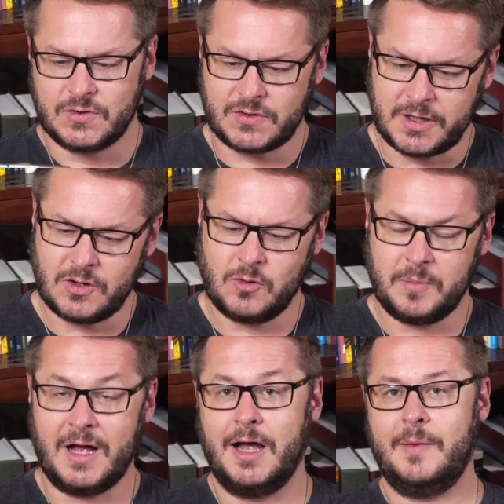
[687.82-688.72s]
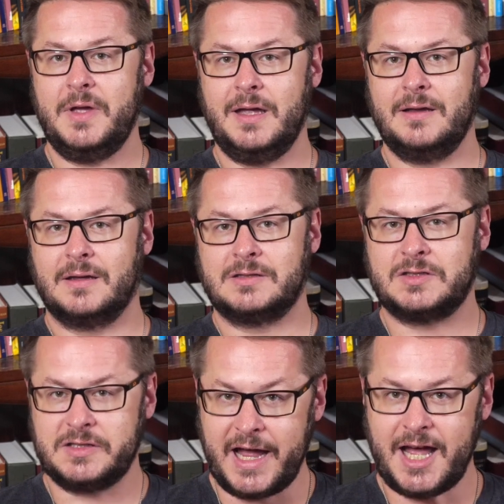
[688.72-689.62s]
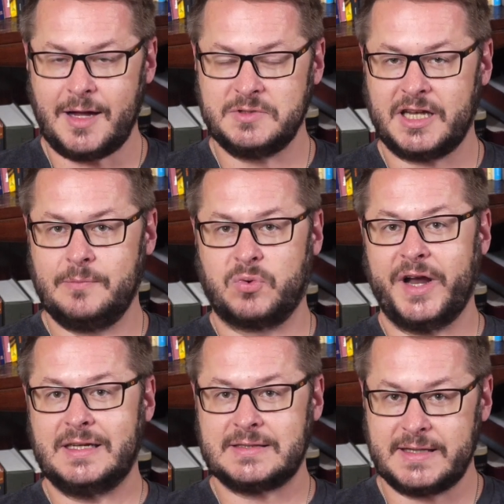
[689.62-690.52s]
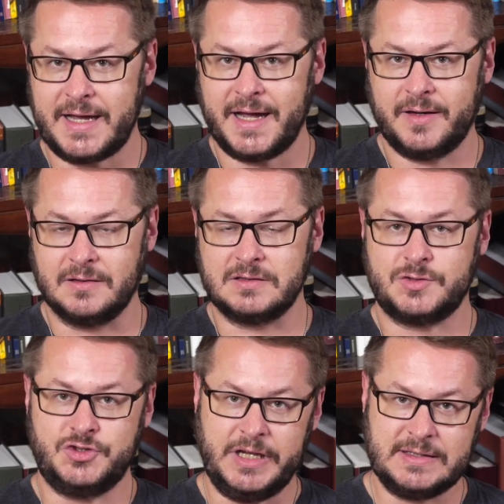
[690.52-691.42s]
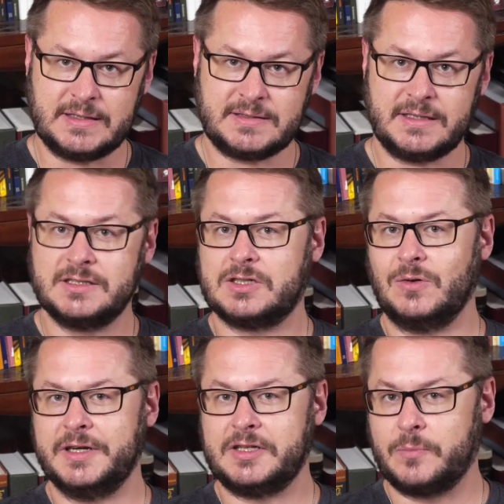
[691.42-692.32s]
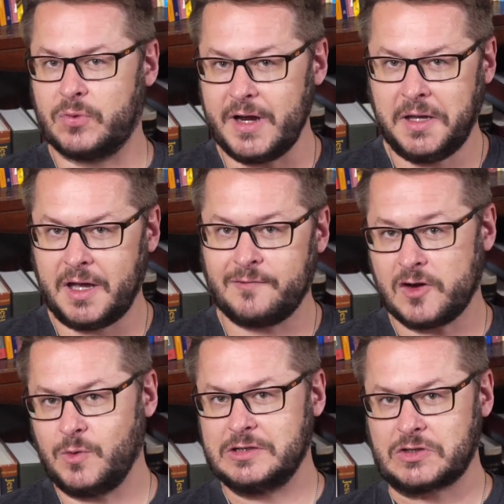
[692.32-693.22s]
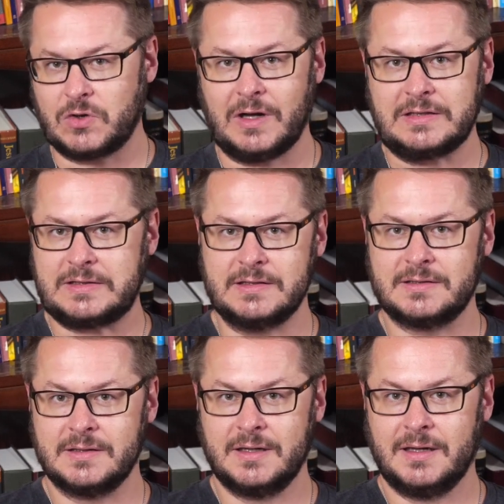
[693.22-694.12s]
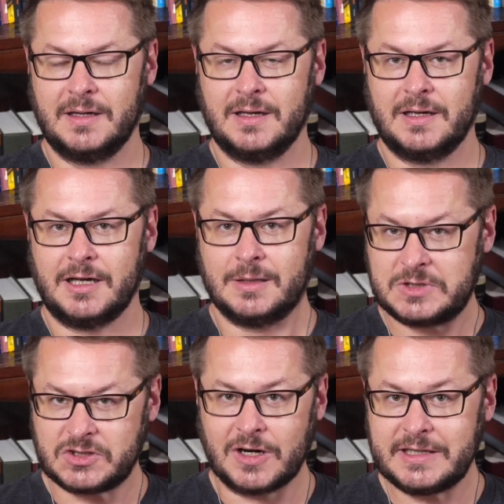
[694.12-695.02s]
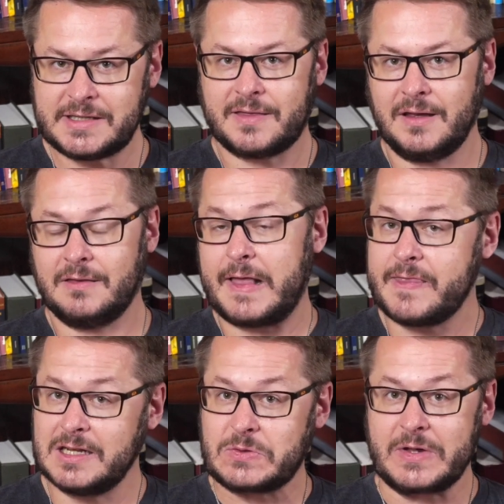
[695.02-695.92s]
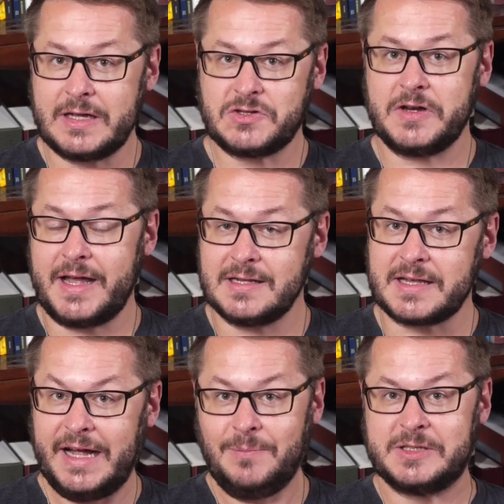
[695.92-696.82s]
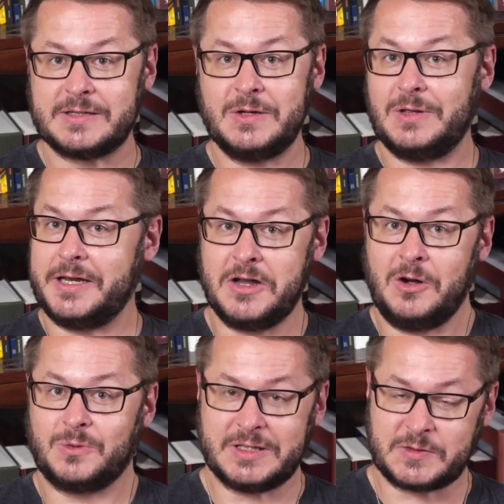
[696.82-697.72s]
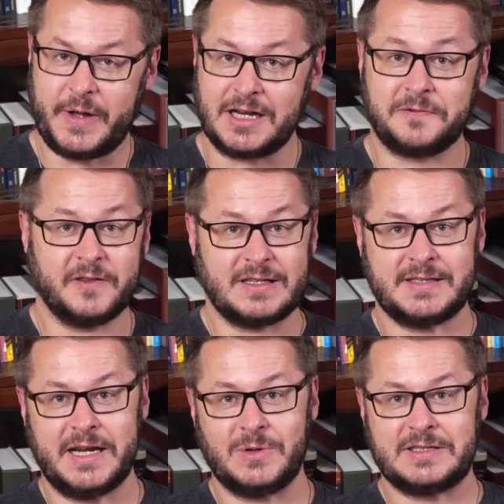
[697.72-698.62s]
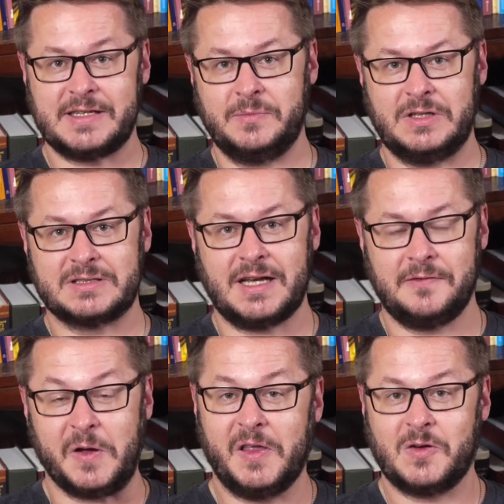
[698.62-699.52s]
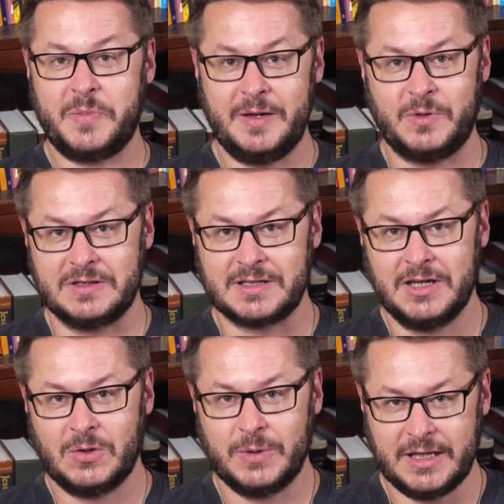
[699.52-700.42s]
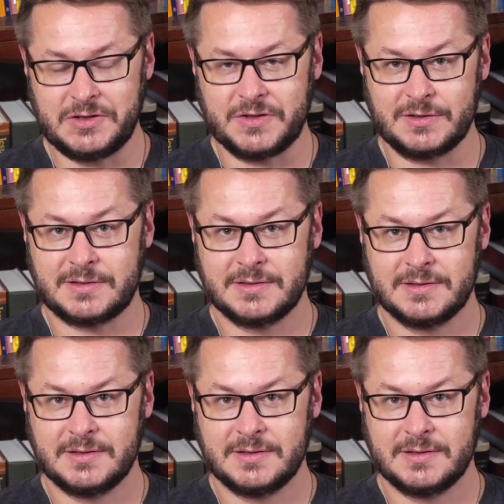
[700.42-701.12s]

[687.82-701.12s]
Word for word: So, Muhammad stabs and breaks the idols. Jesus is going to break everyone's crosses. I'm starting to think that this religion has absolutely no respect for the sacred symbols of other people's religions.